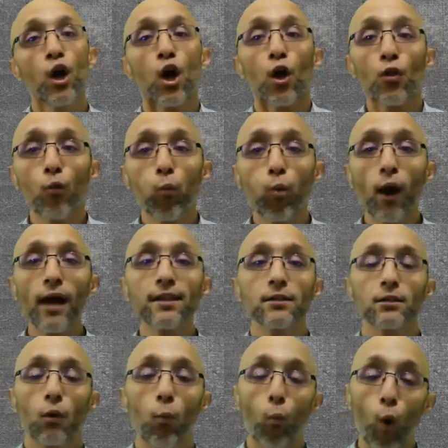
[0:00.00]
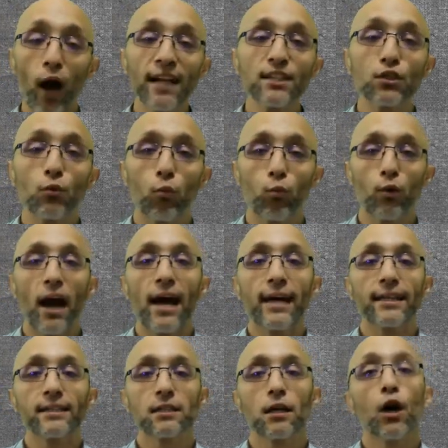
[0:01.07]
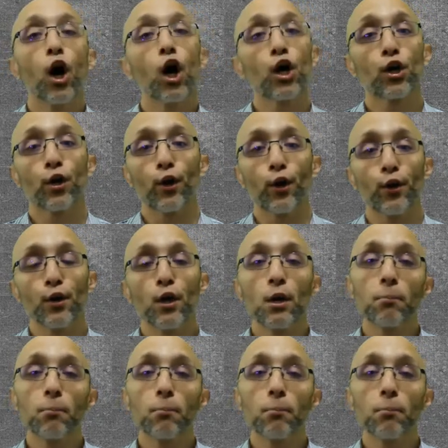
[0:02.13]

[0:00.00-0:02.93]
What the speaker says: The Watts riots occurred